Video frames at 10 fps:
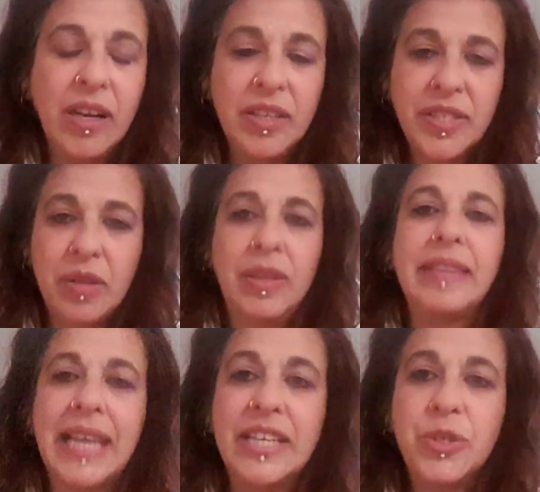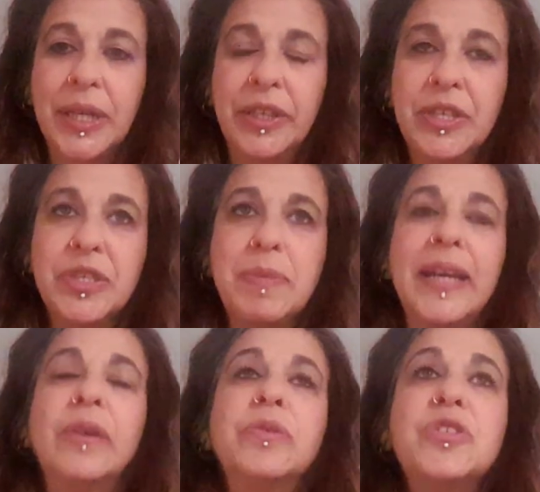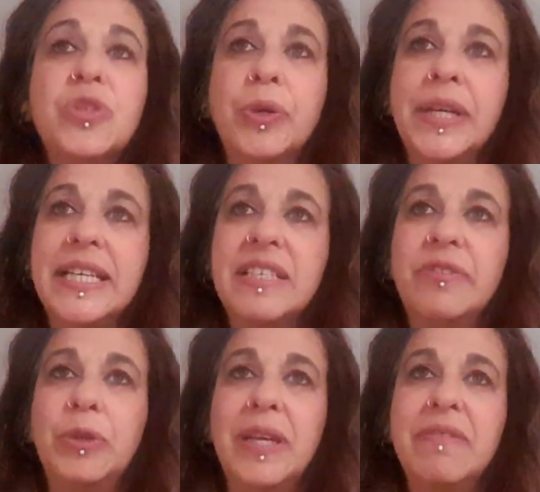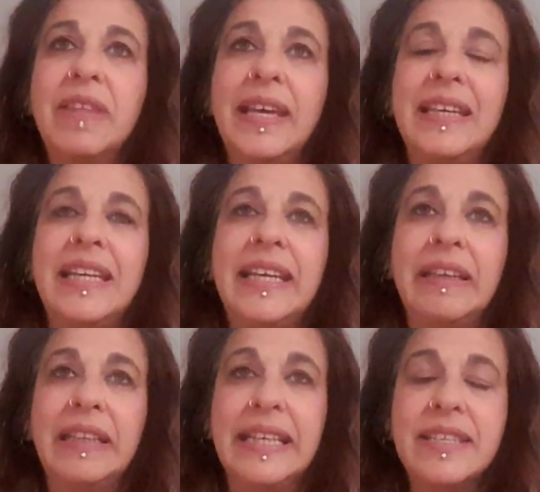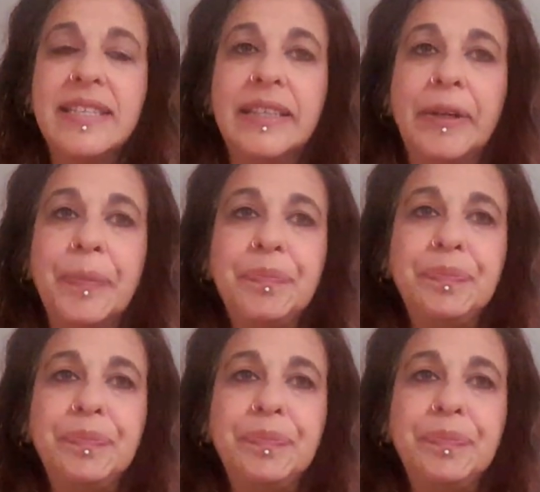also that that triggers my own stories of grief that need healing still.